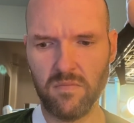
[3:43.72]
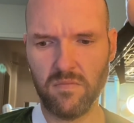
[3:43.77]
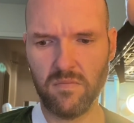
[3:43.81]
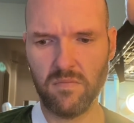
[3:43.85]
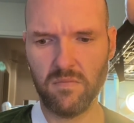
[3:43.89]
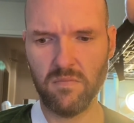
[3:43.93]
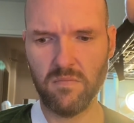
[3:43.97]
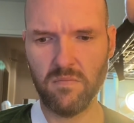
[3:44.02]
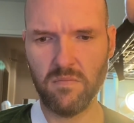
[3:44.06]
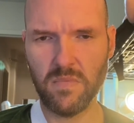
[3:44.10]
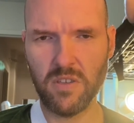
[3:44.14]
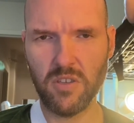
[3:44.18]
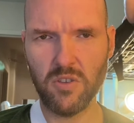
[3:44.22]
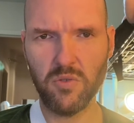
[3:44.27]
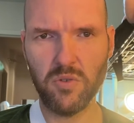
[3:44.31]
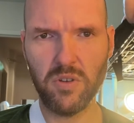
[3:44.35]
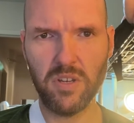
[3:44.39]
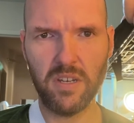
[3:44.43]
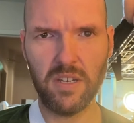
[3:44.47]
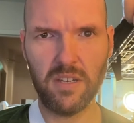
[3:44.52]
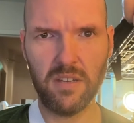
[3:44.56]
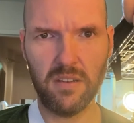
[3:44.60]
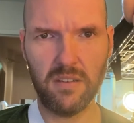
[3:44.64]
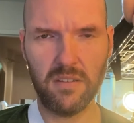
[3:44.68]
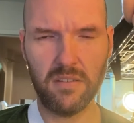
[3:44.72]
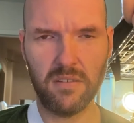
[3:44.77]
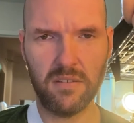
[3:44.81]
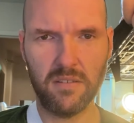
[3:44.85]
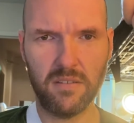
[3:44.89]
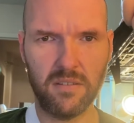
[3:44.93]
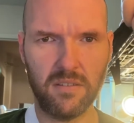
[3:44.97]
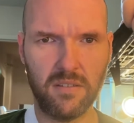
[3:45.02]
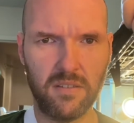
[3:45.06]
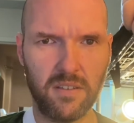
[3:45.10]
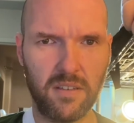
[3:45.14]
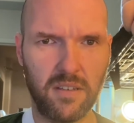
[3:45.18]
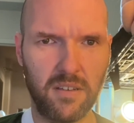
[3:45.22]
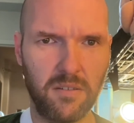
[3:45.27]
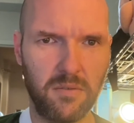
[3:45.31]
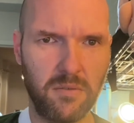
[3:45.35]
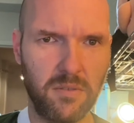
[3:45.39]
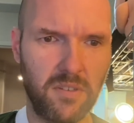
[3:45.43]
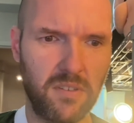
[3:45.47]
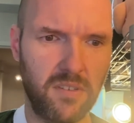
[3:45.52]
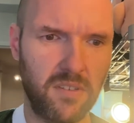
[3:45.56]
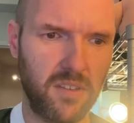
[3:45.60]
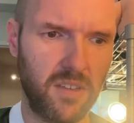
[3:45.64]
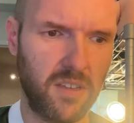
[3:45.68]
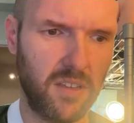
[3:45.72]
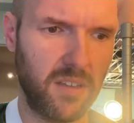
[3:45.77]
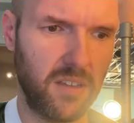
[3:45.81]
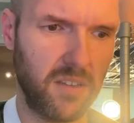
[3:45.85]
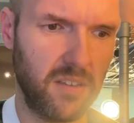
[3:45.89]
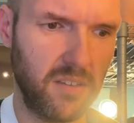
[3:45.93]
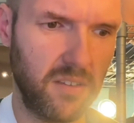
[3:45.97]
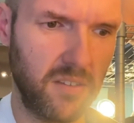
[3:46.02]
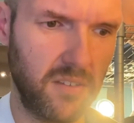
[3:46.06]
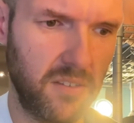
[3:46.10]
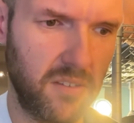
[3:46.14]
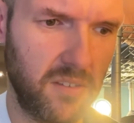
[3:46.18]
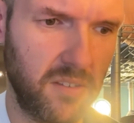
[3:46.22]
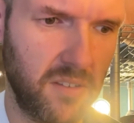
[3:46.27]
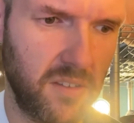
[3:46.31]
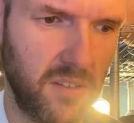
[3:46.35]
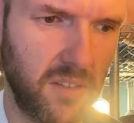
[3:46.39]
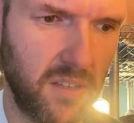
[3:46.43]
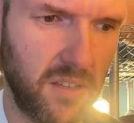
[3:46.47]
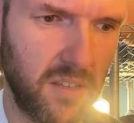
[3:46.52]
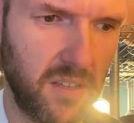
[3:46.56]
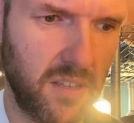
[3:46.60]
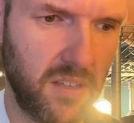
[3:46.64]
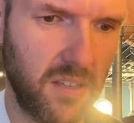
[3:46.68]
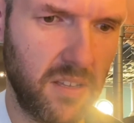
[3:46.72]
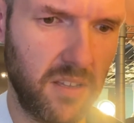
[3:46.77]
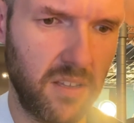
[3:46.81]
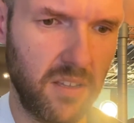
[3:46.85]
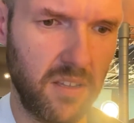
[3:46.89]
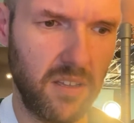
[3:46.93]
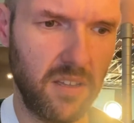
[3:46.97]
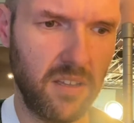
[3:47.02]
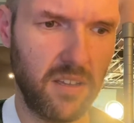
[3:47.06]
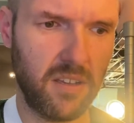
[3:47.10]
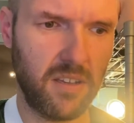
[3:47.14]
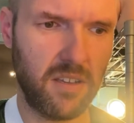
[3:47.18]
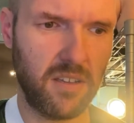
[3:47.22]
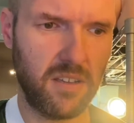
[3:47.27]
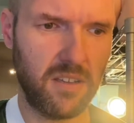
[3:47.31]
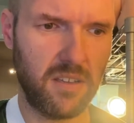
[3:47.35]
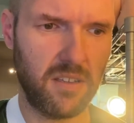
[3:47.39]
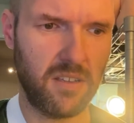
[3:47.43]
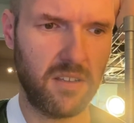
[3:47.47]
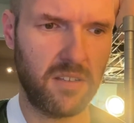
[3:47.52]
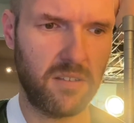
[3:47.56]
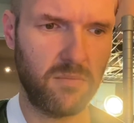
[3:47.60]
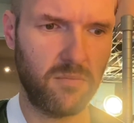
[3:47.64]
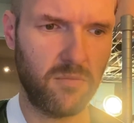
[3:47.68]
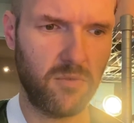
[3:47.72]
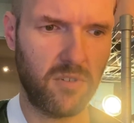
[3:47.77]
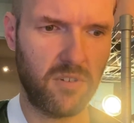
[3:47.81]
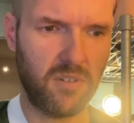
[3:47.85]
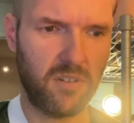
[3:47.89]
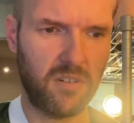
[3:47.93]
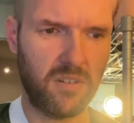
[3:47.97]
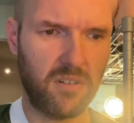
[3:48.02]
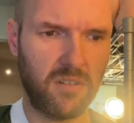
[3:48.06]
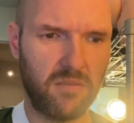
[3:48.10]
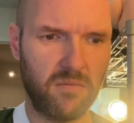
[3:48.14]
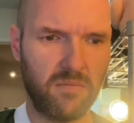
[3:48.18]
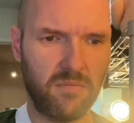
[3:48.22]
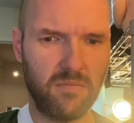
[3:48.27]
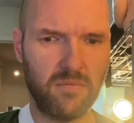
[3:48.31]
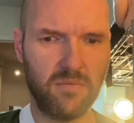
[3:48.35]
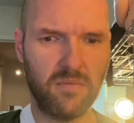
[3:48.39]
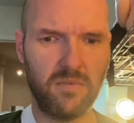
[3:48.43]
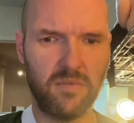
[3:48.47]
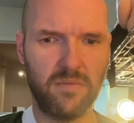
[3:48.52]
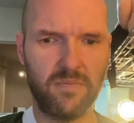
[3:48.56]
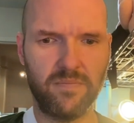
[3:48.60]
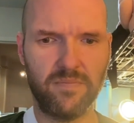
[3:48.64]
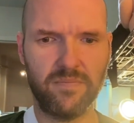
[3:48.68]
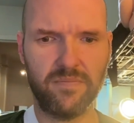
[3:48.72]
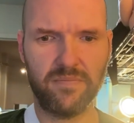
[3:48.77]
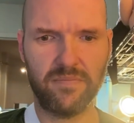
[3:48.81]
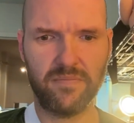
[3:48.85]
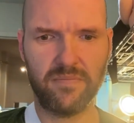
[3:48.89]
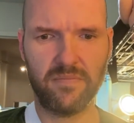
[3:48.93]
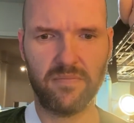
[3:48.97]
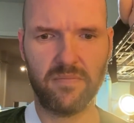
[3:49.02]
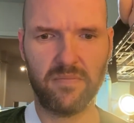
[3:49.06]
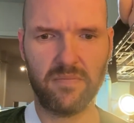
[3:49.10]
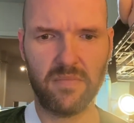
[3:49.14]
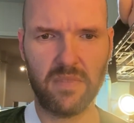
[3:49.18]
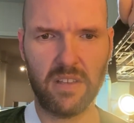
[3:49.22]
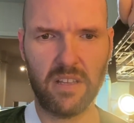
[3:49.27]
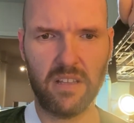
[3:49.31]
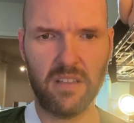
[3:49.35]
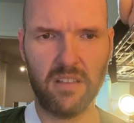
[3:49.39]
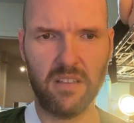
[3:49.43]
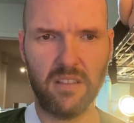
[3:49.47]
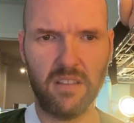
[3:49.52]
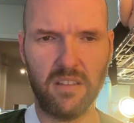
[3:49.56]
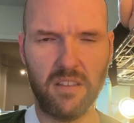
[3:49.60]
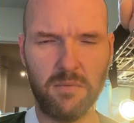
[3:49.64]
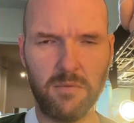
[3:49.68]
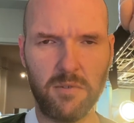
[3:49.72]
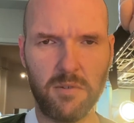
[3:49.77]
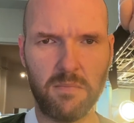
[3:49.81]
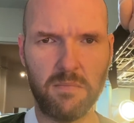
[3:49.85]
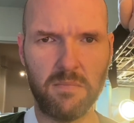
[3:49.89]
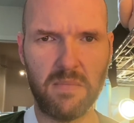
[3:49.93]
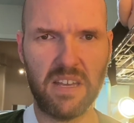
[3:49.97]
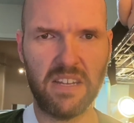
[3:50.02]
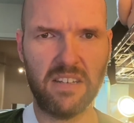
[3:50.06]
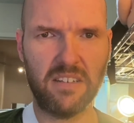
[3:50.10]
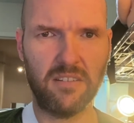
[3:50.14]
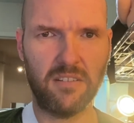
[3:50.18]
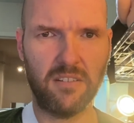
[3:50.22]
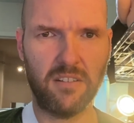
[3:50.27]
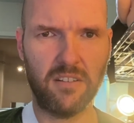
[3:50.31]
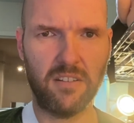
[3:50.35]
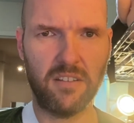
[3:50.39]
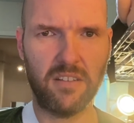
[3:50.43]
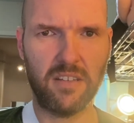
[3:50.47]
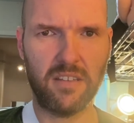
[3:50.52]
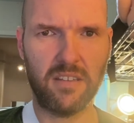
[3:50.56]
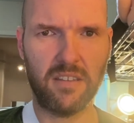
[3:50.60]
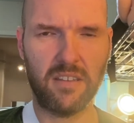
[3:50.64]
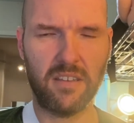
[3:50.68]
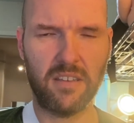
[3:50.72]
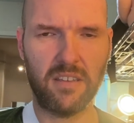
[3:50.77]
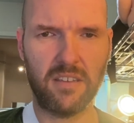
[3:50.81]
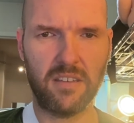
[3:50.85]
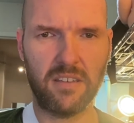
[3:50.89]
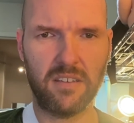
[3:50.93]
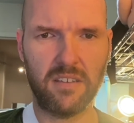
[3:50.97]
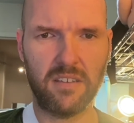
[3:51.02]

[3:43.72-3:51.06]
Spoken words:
muted, I would say. It's more mental, I think.